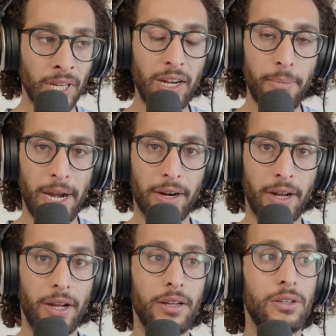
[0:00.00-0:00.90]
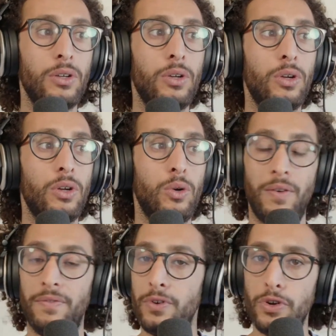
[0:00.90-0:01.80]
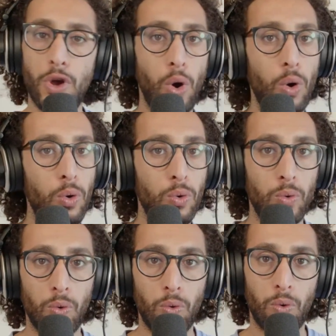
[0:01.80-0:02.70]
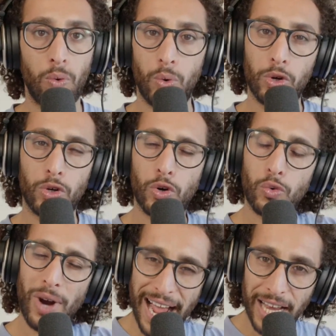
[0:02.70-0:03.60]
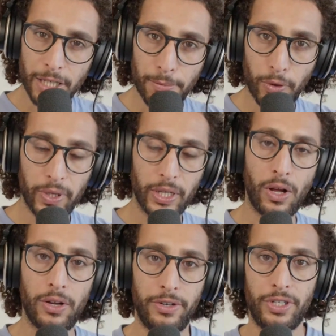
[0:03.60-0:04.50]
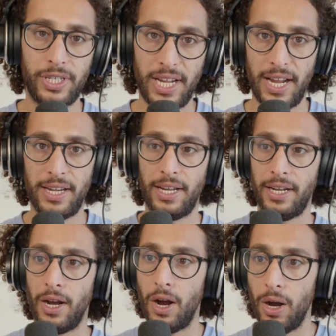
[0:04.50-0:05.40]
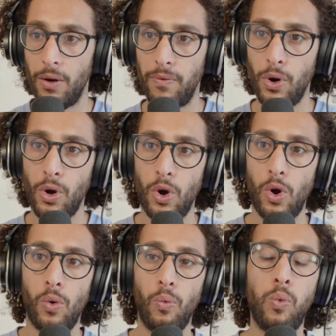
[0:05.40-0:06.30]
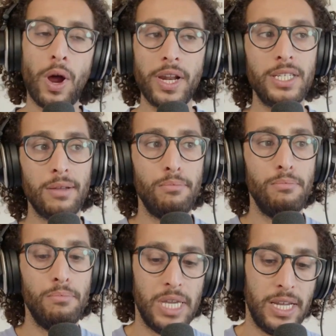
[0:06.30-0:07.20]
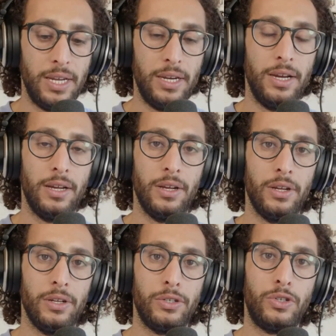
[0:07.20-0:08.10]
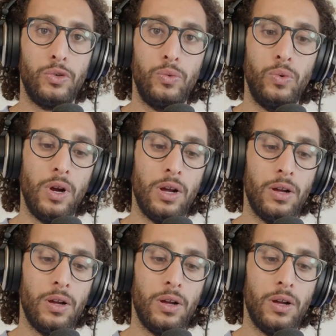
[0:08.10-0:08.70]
in America who have no grasp or real understanding of what does it mean to